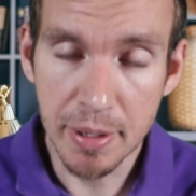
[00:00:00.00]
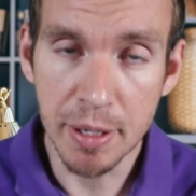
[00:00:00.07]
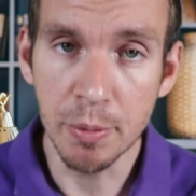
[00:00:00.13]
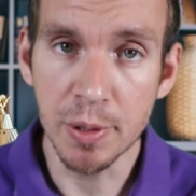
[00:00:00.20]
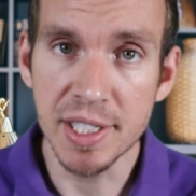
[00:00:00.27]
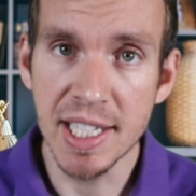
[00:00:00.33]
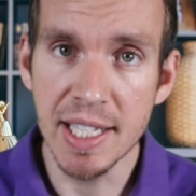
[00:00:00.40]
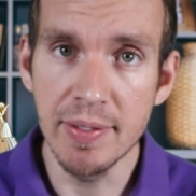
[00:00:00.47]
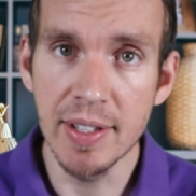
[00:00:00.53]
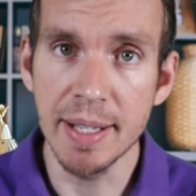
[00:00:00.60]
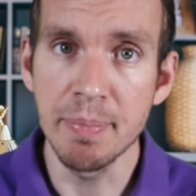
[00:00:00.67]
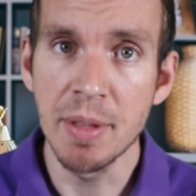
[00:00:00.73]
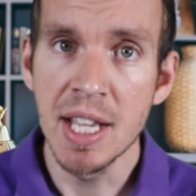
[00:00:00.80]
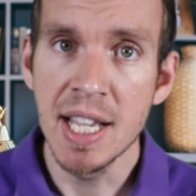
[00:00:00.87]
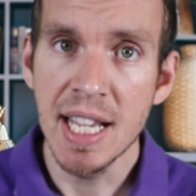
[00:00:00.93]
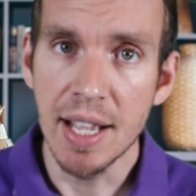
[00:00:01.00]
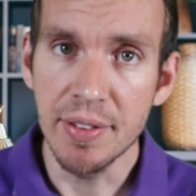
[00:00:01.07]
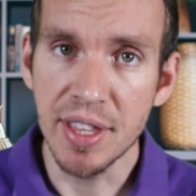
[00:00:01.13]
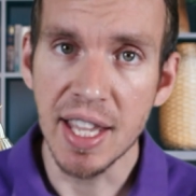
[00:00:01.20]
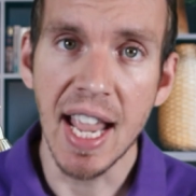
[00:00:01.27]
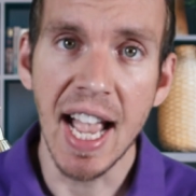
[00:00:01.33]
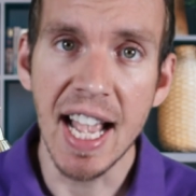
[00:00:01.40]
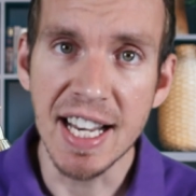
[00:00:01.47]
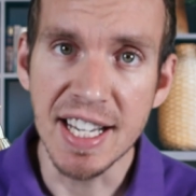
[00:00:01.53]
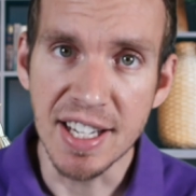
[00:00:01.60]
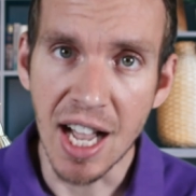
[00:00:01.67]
been receiving if they had